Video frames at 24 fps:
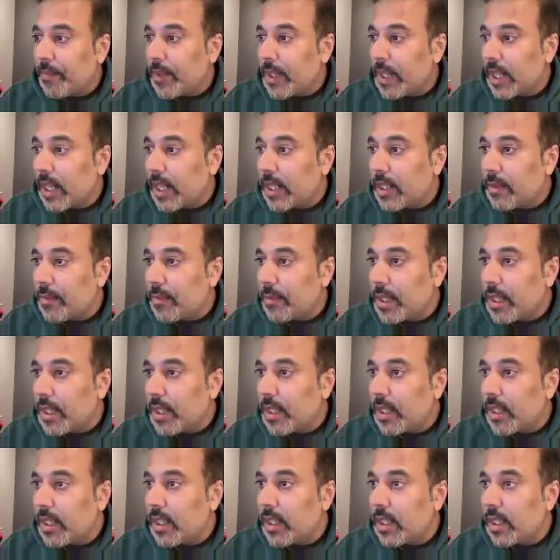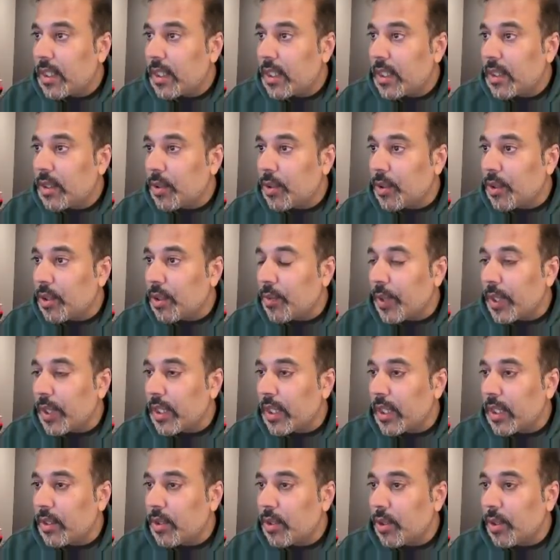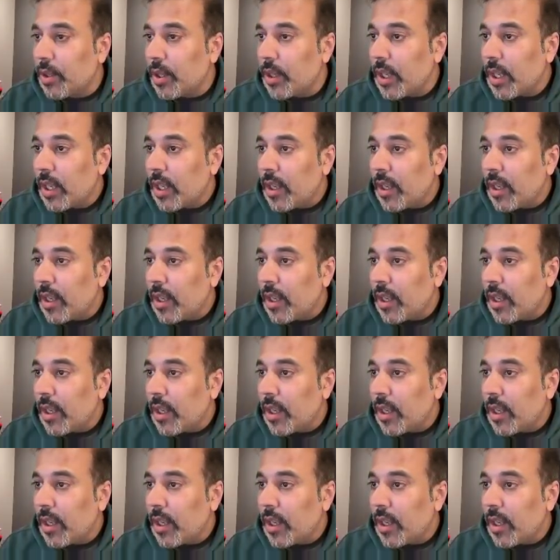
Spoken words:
Let me show you one thing. So